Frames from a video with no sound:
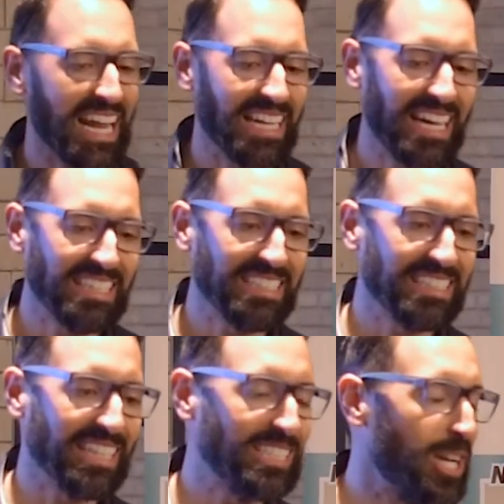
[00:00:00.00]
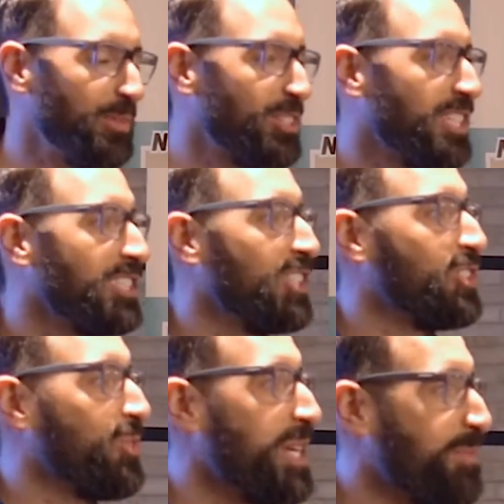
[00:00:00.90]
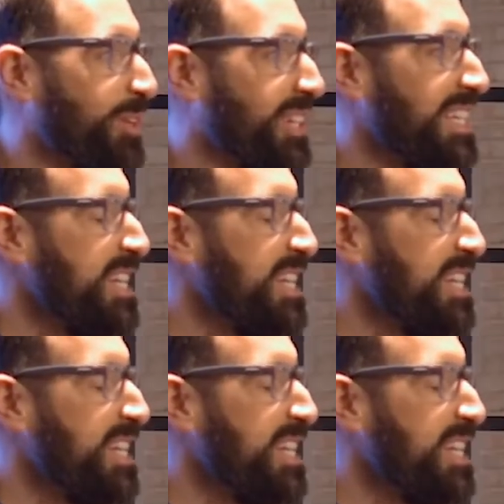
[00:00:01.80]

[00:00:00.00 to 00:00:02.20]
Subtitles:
And she's like, "Jim, you're such a dreamer."